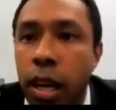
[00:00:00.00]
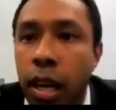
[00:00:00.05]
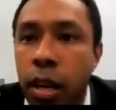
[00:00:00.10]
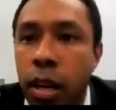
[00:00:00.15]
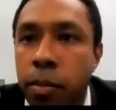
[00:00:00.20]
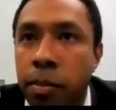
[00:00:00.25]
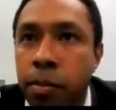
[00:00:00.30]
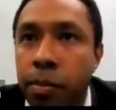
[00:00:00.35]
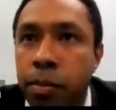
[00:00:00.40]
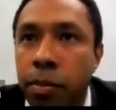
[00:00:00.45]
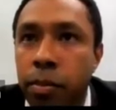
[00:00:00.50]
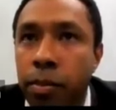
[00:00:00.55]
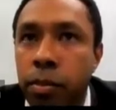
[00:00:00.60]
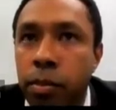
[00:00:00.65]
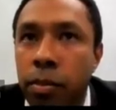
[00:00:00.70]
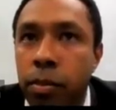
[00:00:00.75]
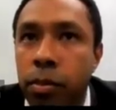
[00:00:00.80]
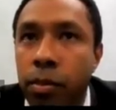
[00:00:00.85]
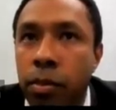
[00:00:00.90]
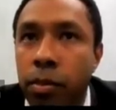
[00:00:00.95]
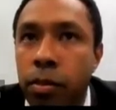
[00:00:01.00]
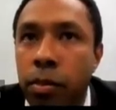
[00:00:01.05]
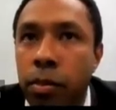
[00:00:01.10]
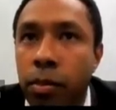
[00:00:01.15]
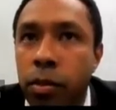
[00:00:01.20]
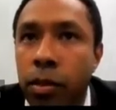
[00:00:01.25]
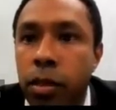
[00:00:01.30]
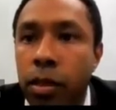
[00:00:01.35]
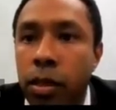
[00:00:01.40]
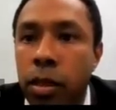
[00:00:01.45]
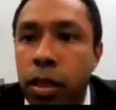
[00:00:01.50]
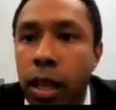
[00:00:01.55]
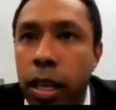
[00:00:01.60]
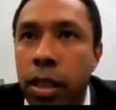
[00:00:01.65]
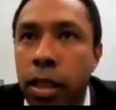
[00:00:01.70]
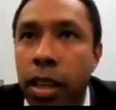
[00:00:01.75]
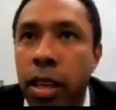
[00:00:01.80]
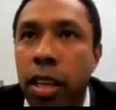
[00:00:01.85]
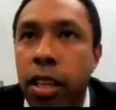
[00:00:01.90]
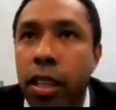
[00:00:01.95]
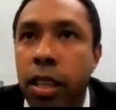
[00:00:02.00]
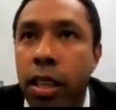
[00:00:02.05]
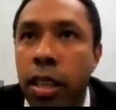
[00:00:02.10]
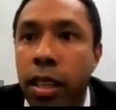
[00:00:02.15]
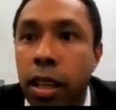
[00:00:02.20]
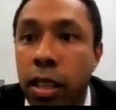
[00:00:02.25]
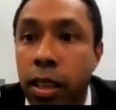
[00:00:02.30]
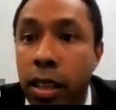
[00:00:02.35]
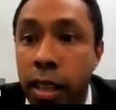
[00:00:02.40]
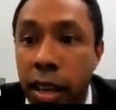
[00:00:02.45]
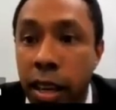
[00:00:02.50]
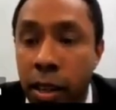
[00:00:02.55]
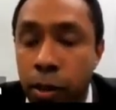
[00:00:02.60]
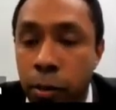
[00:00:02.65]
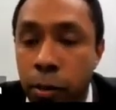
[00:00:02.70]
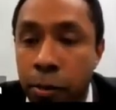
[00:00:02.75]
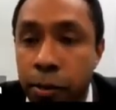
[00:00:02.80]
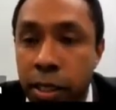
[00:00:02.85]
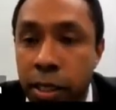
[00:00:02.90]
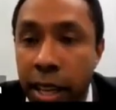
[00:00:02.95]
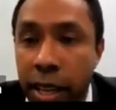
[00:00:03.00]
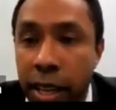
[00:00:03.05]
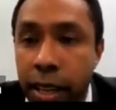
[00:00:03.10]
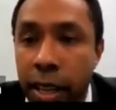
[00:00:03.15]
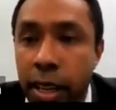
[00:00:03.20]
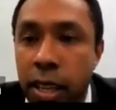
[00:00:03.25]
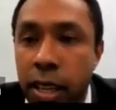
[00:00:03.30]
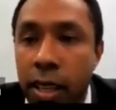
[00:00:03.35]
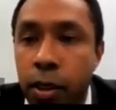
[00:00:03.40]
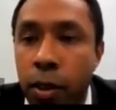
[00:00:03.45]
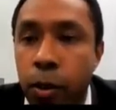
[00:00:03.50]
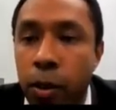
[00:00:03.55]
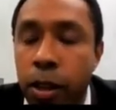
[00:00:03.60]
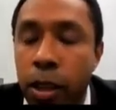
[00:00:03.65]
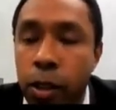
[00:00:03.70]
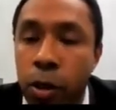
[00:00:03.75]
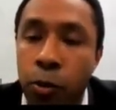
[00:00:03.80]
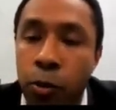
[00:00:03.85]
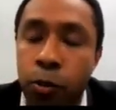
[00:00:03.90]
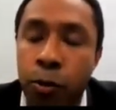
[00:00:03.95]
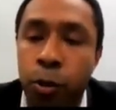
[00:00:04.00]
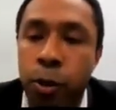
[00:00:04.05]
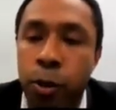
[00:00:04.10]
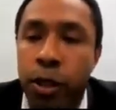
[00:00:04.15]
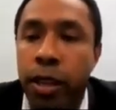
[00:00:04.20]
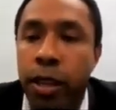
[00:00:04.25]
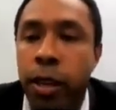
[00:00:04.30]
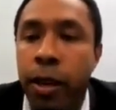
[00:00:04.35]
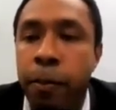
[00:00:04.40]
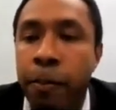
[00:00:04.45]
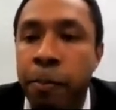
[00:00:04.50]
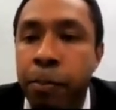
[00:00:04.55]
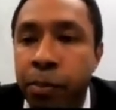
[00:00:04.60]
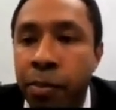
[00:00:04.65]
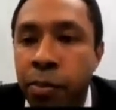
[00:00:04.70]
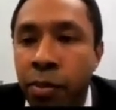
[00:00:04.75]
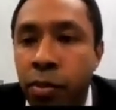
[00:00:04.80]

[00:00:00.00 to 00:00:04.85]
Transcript: I think at the end of third year, going into fourth year,